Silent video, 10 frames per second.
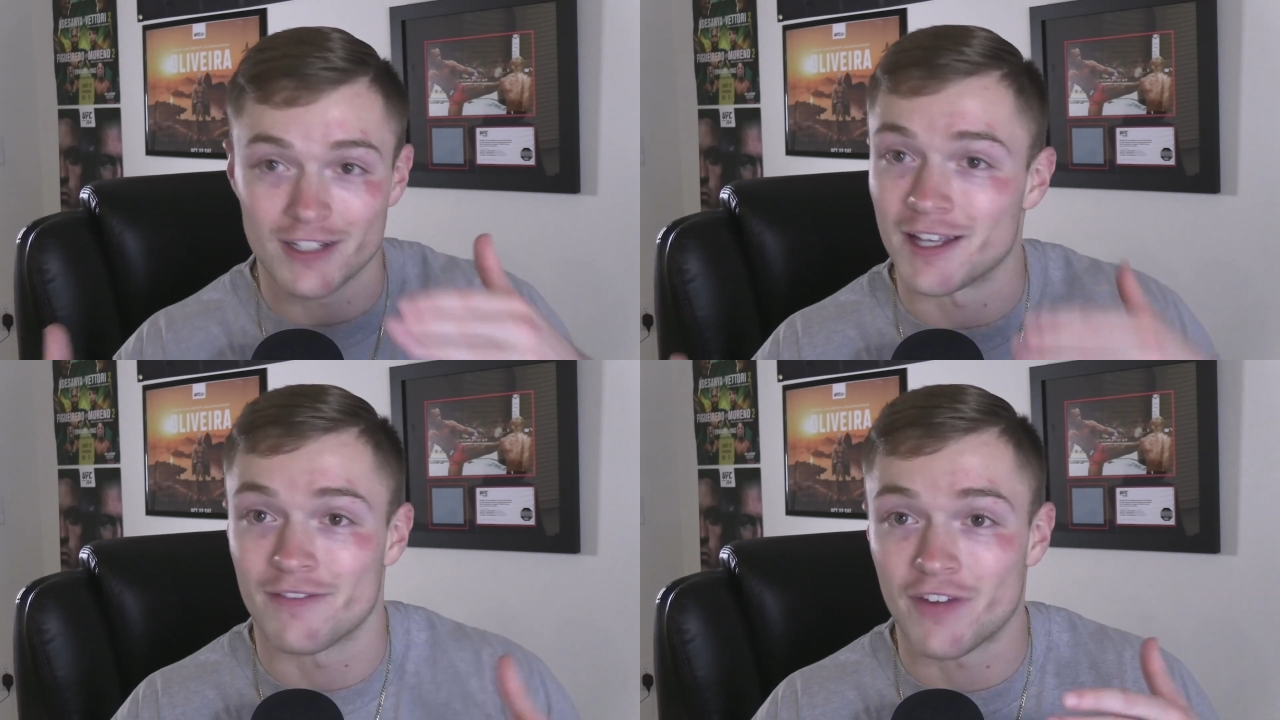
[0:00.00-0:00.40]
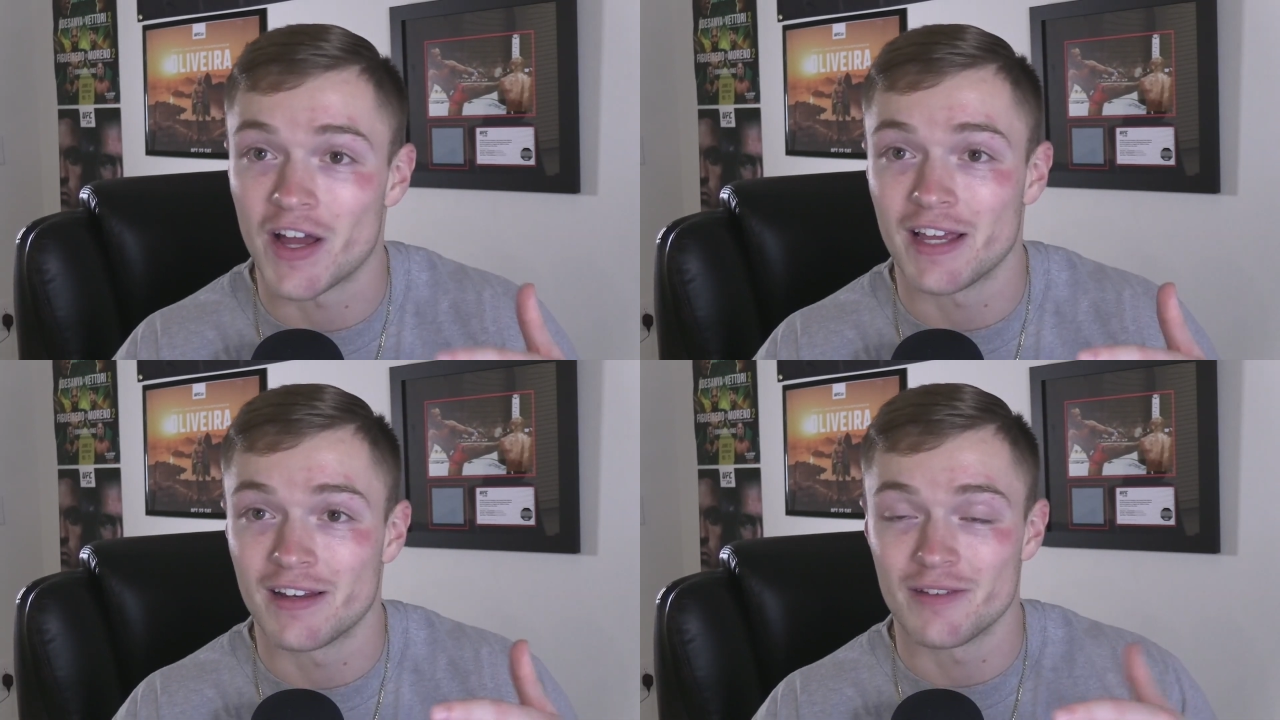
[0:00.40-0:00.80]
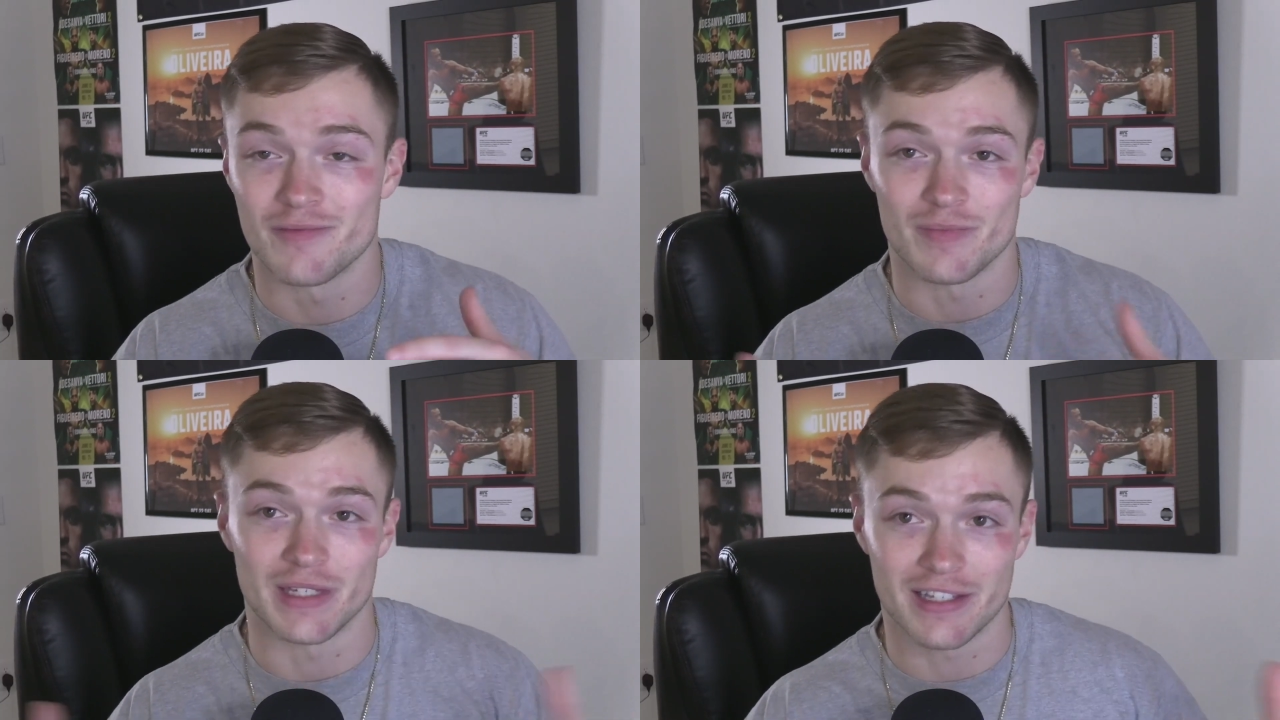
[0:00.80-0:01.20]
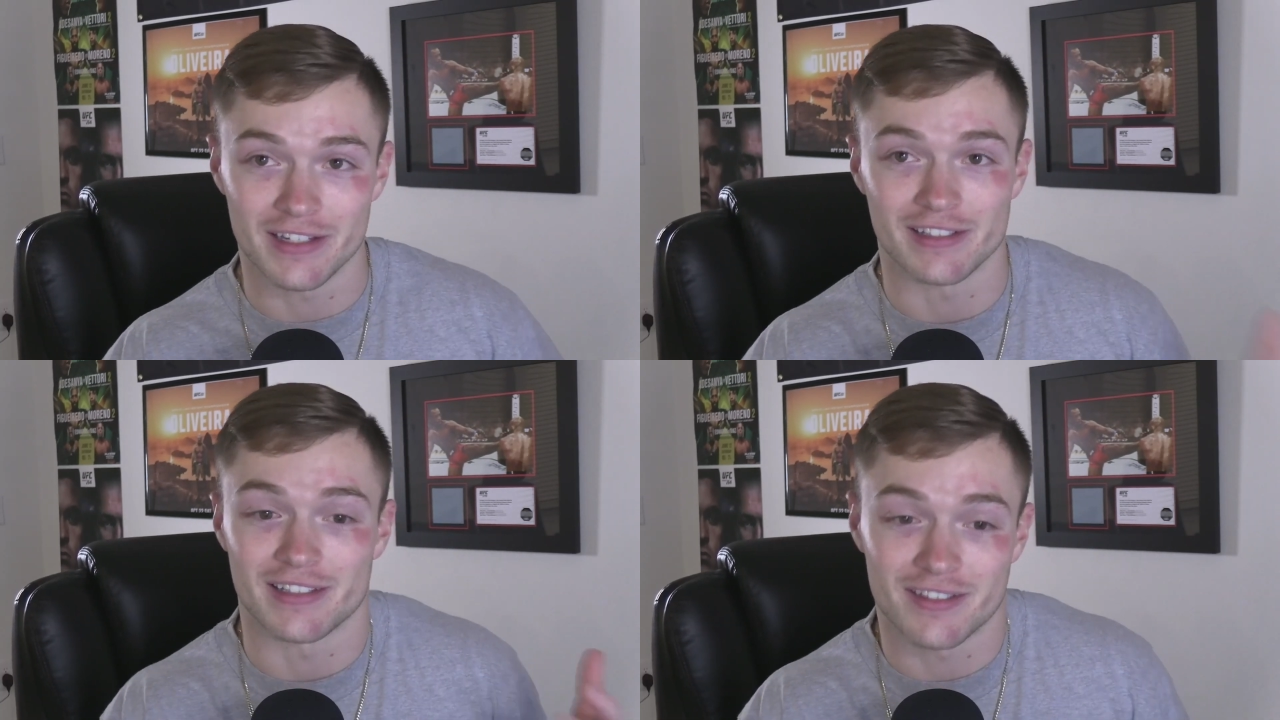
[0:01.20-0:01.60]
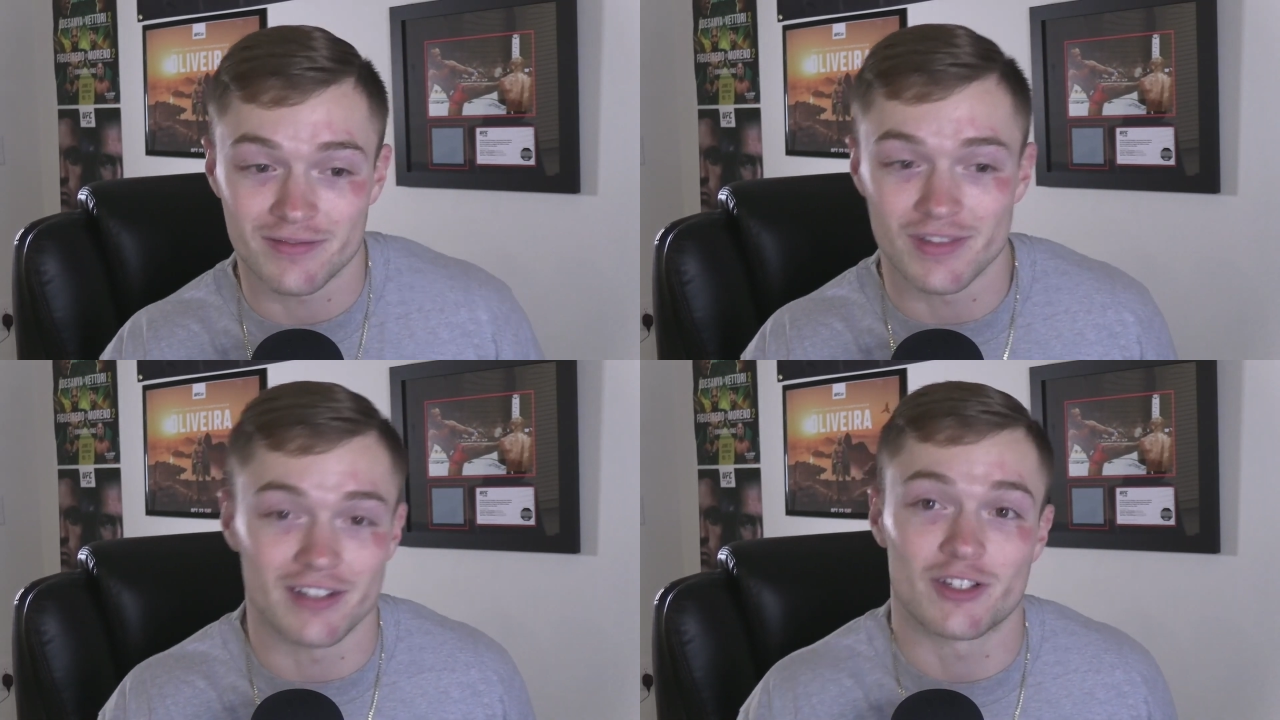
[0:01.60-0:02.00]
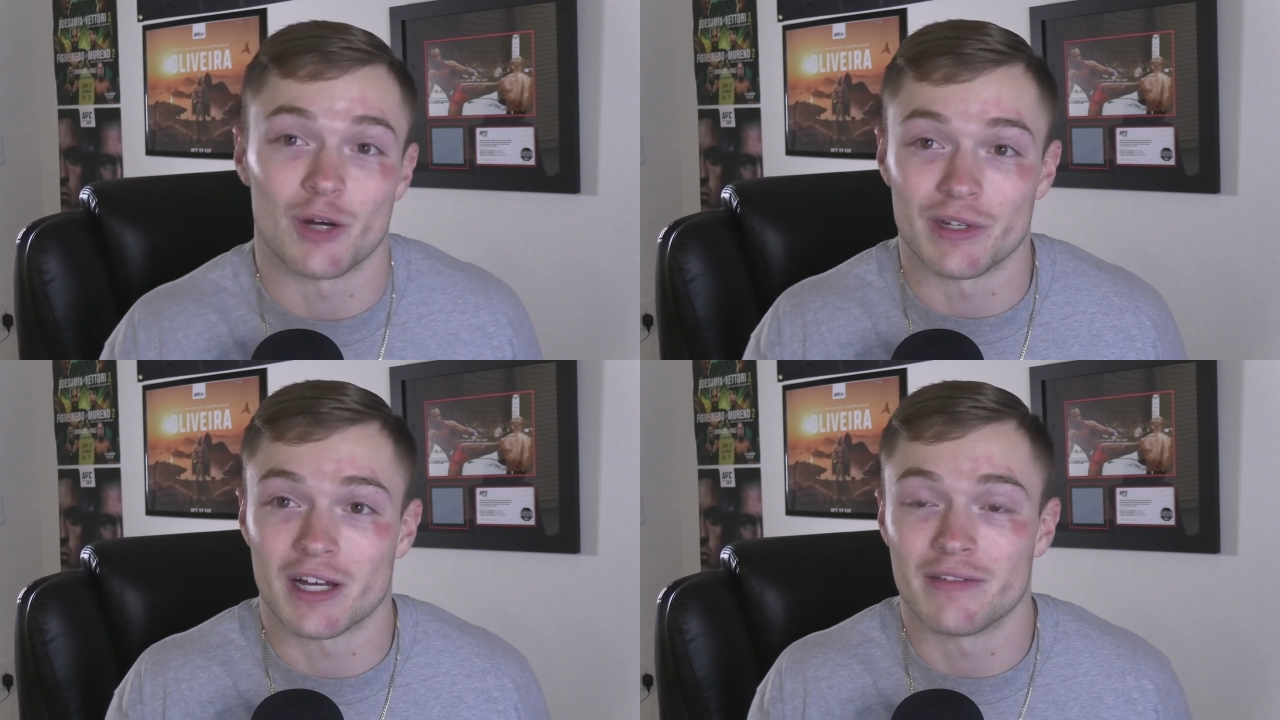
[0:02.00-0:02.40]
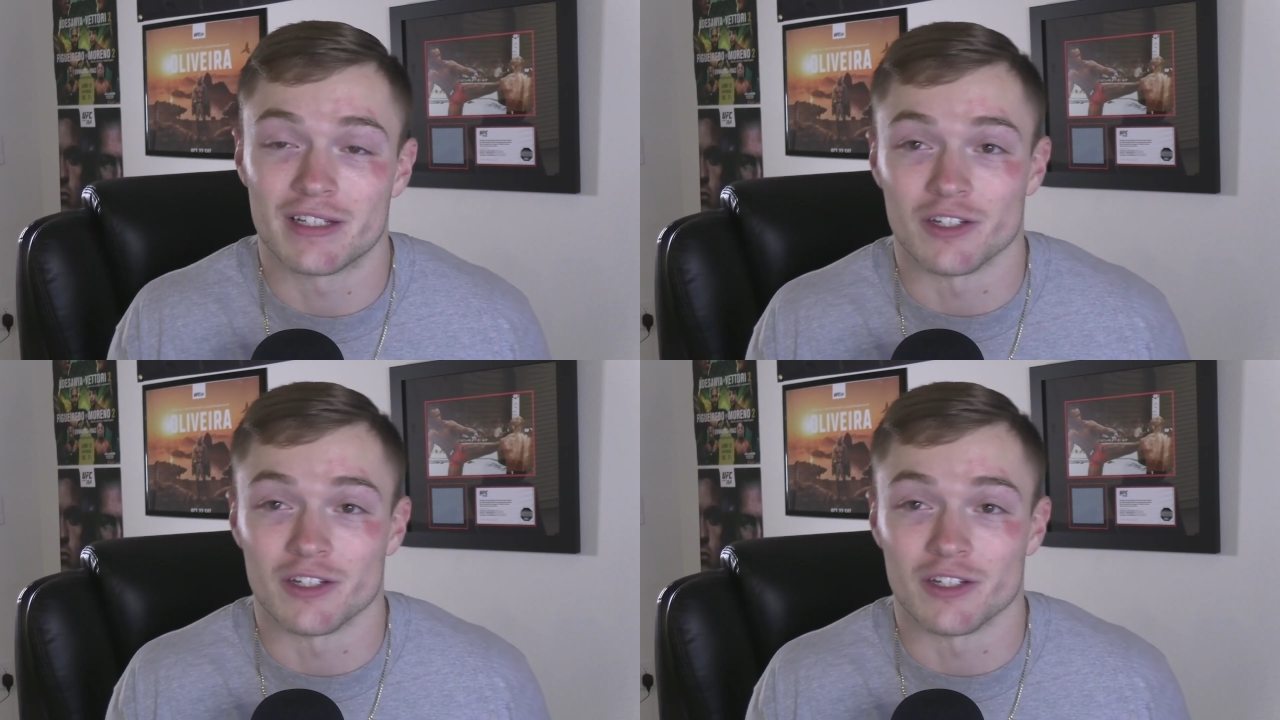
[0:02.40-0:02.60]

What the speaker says: that fight because it's Colby Covington.